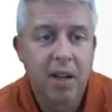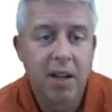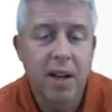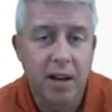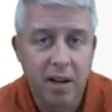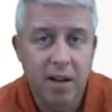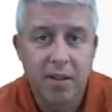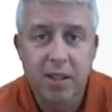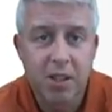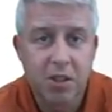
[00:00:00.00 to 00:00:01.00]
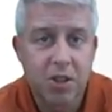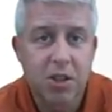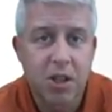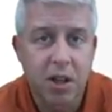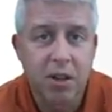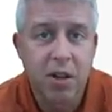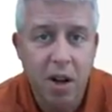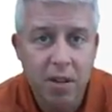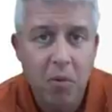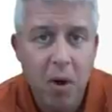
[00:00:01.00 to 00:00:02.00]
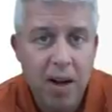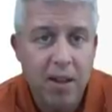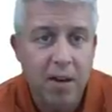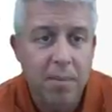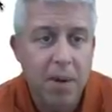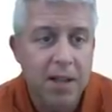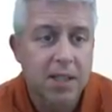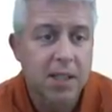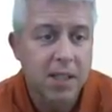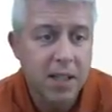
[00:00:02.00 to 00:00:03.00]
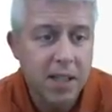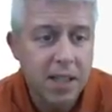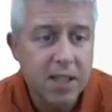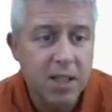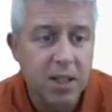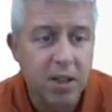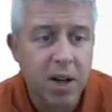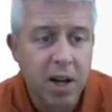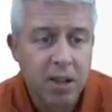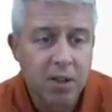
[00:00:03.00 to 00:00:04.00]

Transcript: this is just another way that it makes this easier